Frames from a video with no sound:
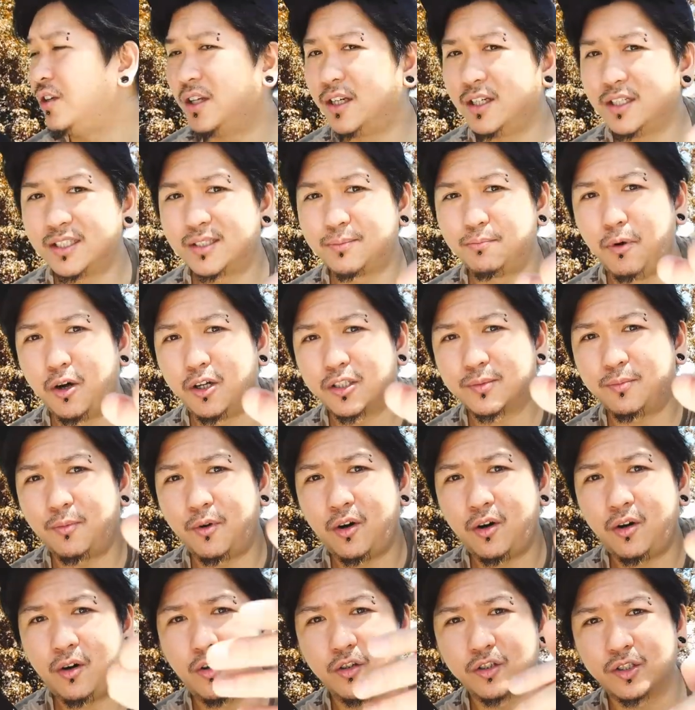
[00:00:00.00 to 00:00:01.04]
the small
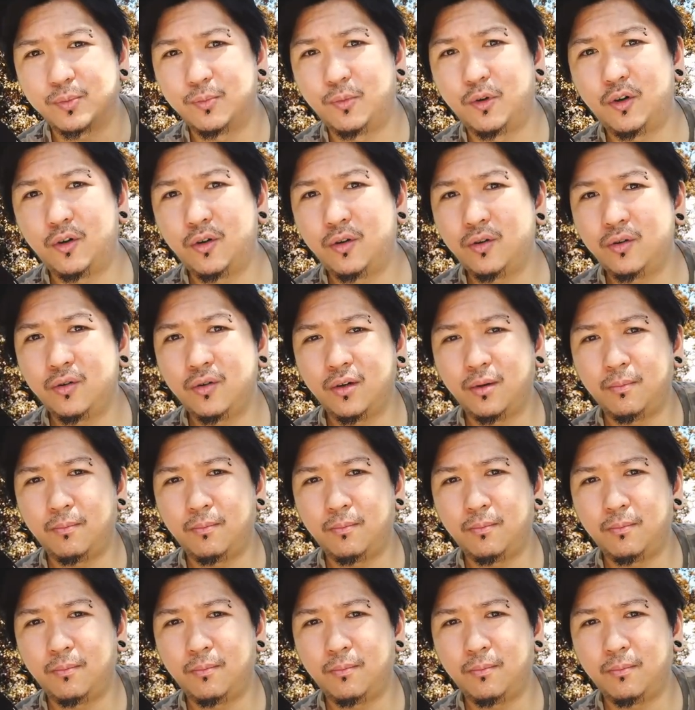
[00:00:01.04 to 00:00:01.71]
small Osmo